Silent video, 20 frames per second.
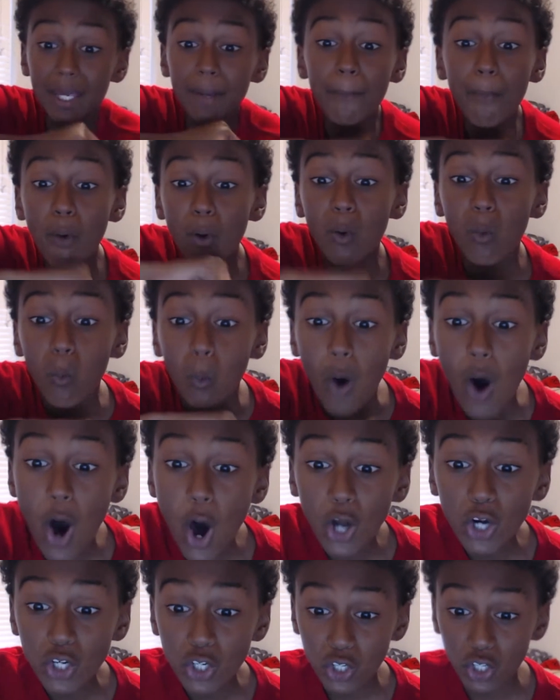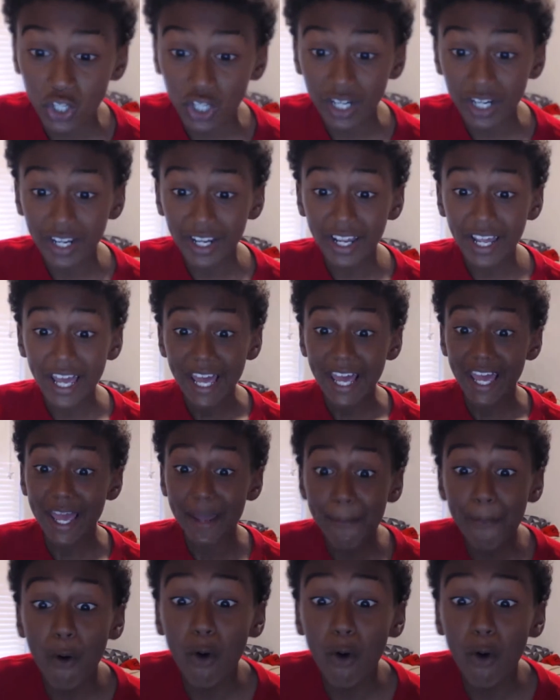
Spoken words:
He poured water. He